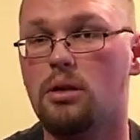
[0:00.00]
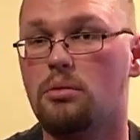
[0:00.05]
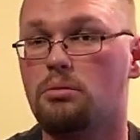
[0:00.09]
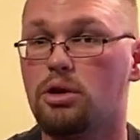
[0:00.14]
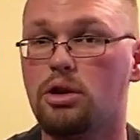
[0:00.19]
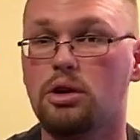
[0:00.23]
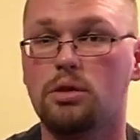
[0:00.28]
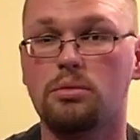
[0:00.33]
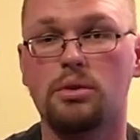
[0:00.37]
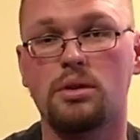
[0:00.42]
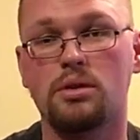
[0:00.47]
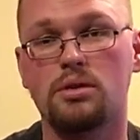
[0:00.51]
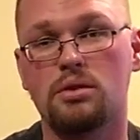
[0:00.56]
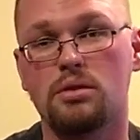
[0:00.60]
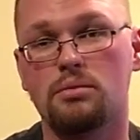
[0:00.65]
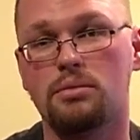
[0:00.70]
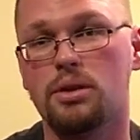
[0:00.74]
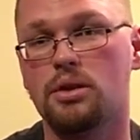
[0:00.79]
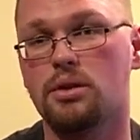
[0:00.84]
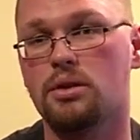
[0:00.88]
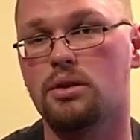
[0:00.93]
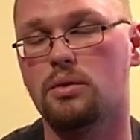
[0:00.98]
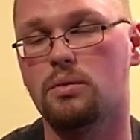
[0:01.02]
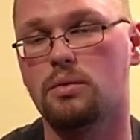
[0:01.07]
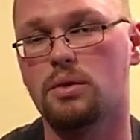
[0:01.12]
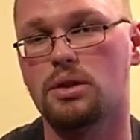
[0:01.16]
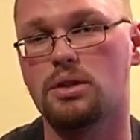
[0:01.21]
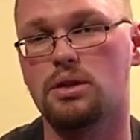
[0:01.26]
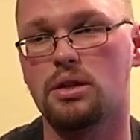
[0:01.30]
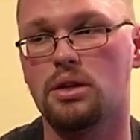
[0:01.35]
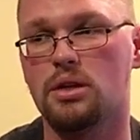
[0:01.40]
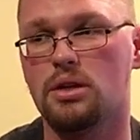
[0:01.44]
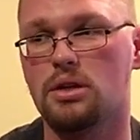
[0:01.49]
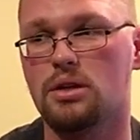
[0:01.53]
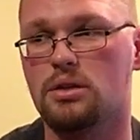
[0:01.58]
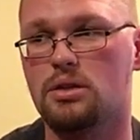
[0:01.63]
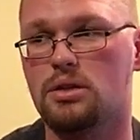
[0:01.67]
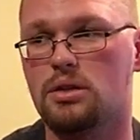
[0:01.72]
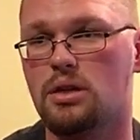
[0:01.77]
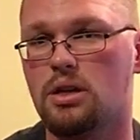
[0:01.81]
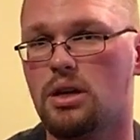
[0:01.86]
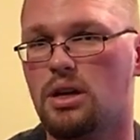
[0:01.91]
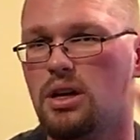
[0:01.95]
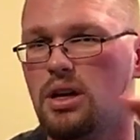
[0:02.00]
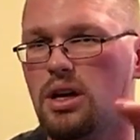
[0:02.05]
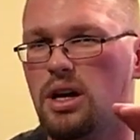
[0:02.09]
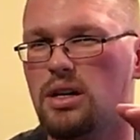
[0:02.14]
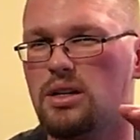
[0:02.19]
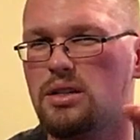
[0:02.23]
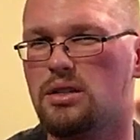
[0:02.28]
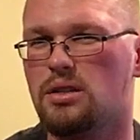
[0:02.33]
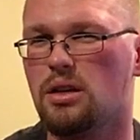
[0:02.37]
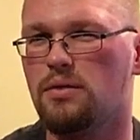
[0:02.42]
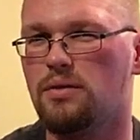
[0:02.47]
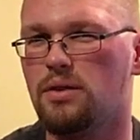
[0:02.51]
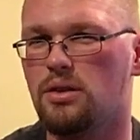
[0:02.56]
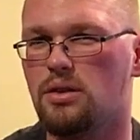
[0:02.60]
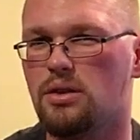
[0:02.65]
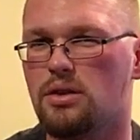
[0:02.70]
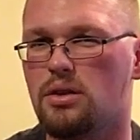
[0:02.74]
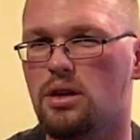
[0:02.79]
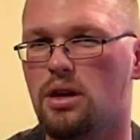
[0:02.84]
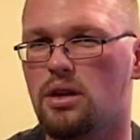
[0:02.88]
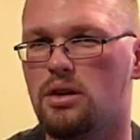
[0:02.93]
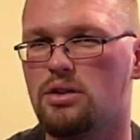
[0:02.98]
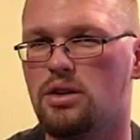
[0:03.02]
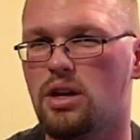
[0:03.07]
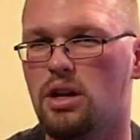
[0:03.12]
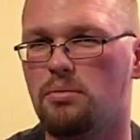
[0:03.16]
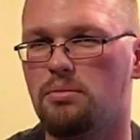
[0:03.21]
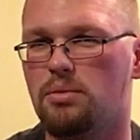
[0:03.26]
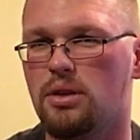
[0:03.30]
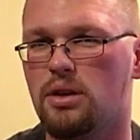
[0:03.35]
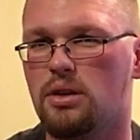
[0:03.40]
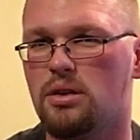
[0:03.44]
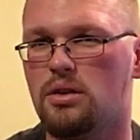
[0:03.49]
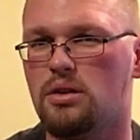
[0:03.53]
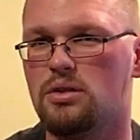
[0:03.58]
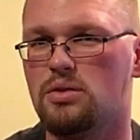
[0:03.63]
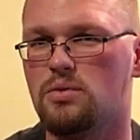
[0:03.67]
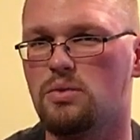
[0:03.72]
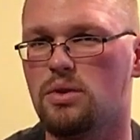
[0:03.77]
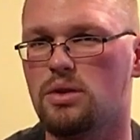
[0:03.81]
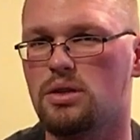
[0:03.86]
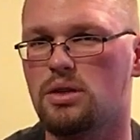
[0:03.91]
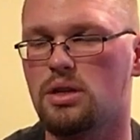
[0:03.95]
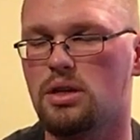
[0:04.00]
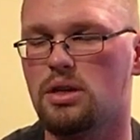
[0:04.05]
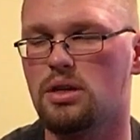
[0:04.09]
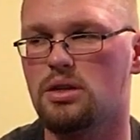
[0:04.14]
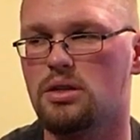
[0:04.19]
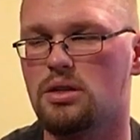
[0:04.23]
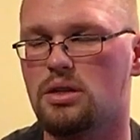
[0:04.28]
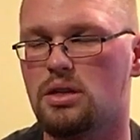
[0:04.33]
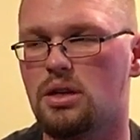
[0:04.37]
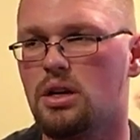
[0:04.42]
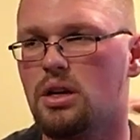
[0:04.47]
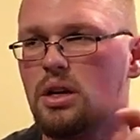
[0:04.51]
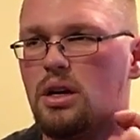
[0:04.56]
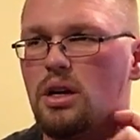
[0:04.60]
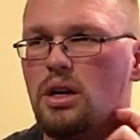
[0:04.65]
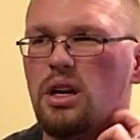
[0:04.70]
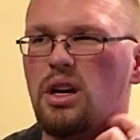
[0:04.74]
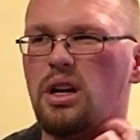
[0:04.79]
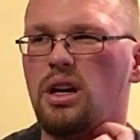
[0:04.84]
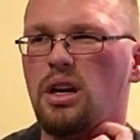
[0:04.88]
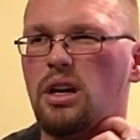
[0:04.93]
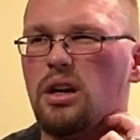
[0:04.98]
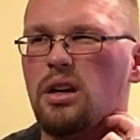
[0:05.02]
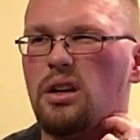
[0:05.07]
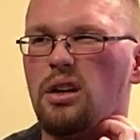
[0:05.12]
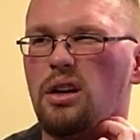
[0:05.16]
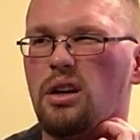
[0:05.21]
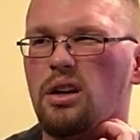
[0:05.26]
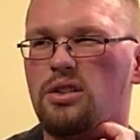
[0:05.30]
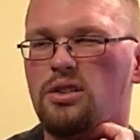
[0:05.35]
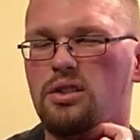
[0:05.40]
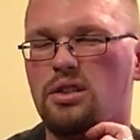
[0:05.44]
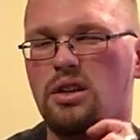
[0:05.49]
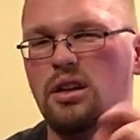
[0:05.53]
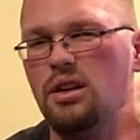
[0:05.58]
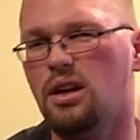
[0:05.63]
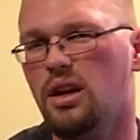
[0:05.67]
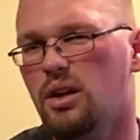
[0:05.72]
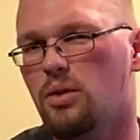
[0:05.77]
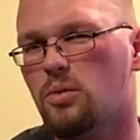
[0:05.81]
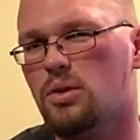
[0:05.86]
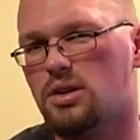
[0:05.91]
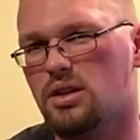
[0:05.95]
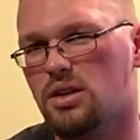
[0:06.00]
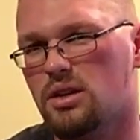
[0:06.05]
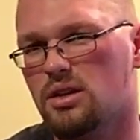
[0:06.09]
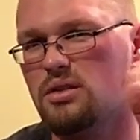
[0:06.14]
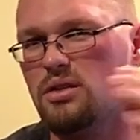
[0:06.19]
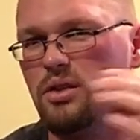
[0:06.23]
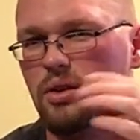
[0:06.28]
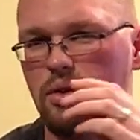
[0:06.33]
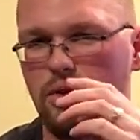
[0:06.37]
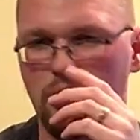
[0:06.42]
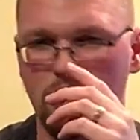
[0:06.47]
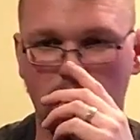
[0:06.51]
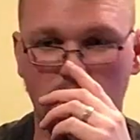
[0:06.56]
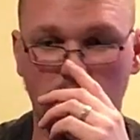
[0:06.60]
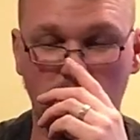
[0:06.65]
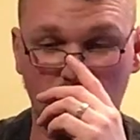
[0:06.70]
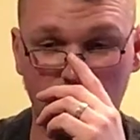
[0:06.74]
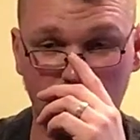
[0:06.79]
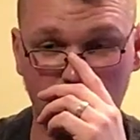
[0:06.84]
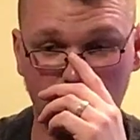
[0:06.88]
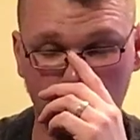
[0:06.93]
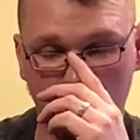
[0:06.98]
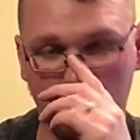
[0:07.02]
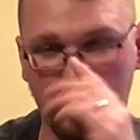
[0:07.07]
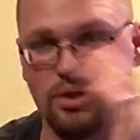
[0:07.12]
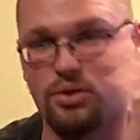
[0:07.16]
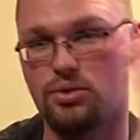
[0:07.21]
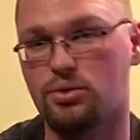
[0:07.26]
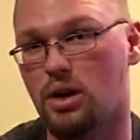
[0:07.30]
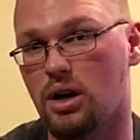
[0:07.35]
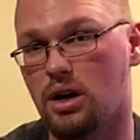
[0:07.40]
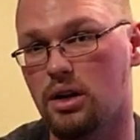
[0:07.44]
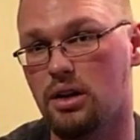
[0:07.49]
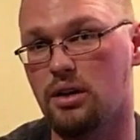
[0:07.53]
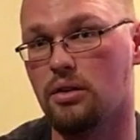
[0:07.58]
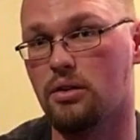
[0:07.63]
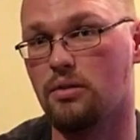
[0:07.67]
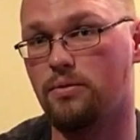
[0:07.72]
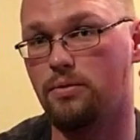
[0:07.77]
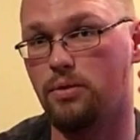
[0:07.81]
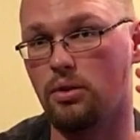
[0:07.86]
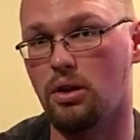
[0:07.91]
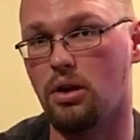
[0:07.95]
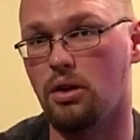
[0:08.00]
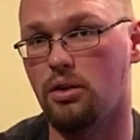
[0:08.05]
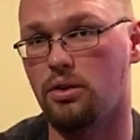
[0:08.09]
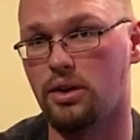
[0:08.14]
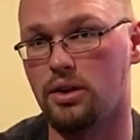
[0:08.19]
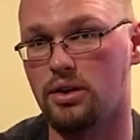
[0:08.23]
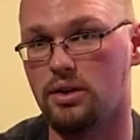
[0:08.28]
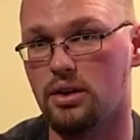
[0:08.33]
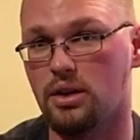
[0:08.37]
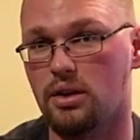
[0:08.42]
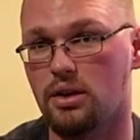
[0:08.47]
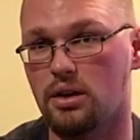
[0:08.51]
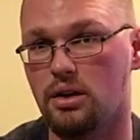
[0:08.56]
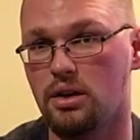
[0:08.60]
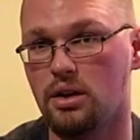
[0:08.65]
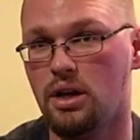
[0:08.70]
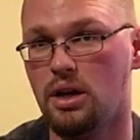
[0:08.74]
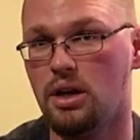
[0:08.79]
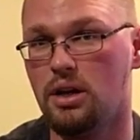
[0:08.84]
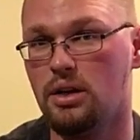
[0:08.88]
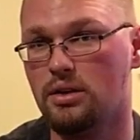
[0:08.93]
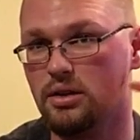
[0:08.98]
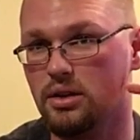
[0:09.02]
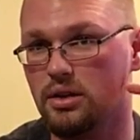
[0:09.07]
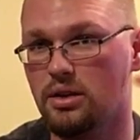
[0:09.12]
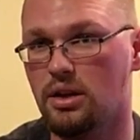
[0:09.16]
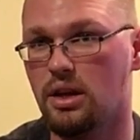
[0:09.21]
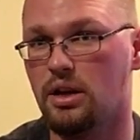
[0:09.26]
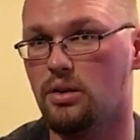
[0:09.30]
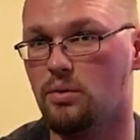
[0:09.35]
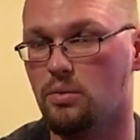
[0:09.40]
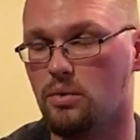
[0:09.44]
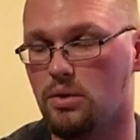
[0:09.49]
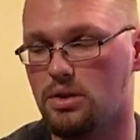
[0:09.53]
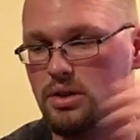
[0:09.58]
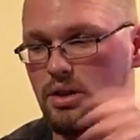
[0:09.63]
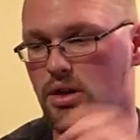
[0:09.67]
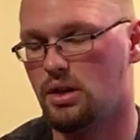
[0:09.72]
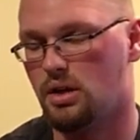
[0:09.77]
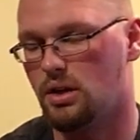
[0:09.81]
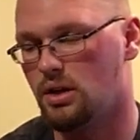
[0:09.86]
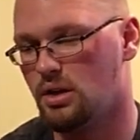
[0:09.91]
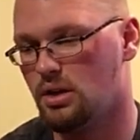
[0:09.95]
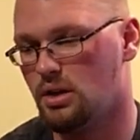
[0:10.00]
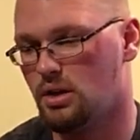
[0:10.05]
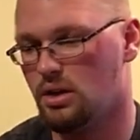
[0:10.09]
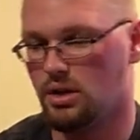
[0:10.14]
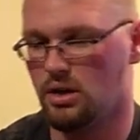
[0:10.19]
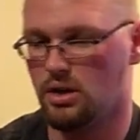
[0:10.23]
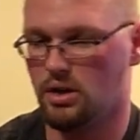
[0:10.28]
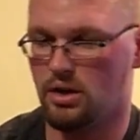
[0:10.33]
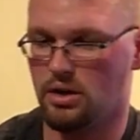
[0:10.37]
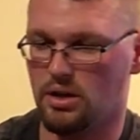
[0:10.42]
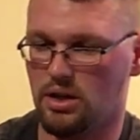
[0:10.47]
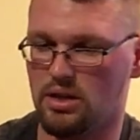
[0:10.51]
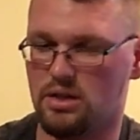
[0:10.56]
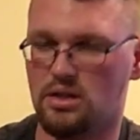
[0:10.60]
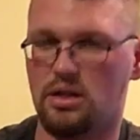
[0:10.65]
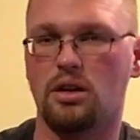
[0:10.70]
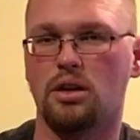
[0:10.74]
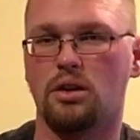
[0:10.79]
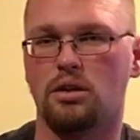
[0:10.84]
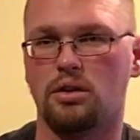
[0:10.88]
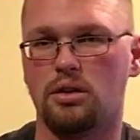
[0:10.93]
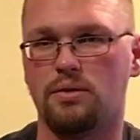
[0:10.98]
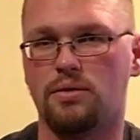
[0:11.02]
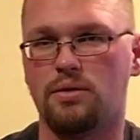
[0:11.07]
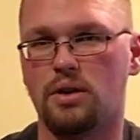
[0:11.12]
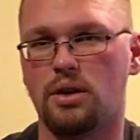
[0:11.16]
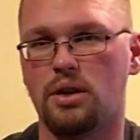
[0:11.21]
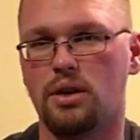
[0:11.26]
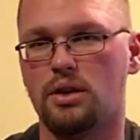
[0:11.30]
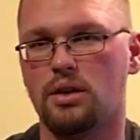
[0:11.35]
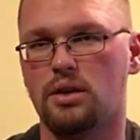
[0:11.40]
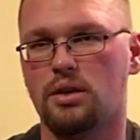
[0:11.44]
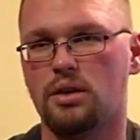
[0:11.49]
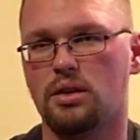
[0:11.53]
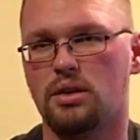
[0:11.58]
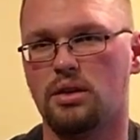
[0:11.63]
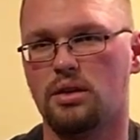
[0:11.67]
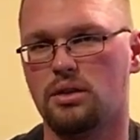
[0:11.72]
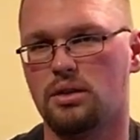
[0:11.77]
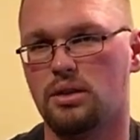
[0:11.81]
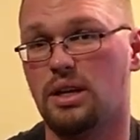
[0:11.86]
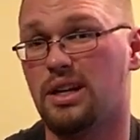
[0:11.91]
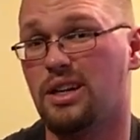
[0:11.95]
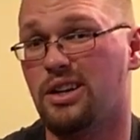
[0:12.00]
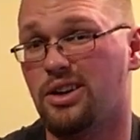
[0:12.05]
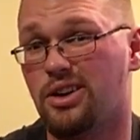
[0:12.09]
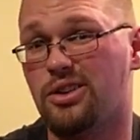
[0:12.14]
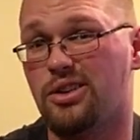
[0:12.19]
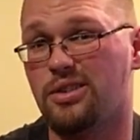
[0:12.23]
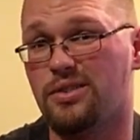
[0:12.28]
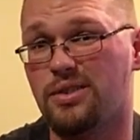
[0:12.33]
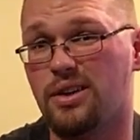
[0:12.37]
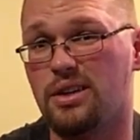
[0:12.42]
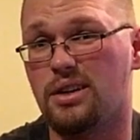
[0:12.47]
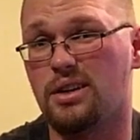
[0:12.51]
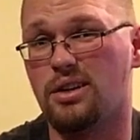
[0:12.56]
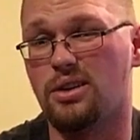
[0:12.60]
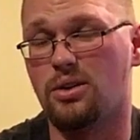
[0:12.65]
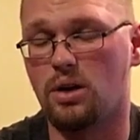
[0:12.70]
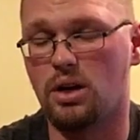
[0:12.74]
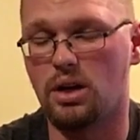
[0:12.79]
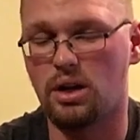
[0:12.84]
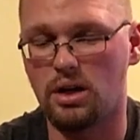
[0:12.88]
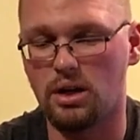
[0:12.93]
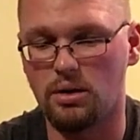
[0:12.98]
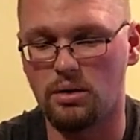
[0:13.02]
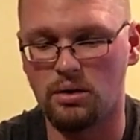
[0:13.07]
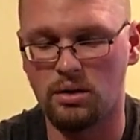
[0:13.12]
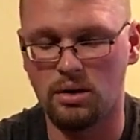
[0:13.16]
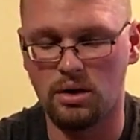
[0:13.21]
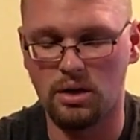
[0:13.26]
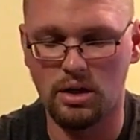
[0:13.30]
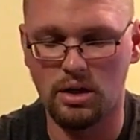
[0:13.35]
bourbons, American whiskeys. I still have yet to try Japanese whiskeys, and Canadian whiskeys are okay. I haven't really tried a full authentic Canadian whiskey. That's kind of hard to find. Kind of hard to find in Ohio.